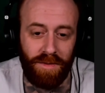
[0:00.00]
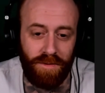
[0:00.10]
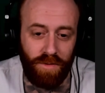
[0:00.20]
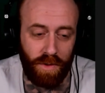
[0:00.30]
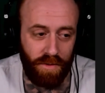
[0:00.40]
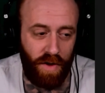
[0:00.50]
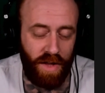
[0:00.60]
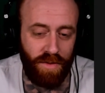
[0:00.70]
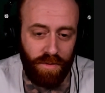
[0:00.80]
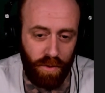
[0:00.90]
for their
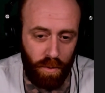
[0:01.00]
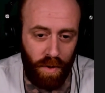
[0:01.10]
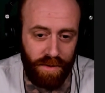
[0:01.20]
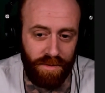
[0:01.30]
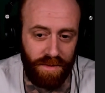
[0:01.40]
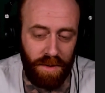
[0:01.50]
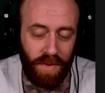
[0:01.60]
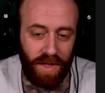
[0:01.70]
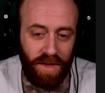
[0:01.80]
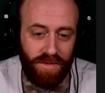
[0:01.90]
faith and for what they
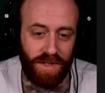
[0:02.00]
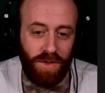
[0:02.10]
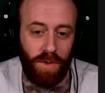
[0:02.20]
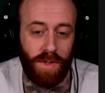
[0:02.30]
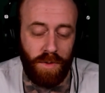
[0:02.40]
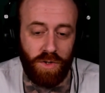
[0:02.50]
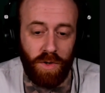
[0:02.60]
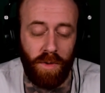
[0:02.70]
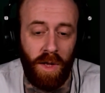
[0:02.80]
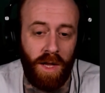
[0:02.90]
believed and knew to be true.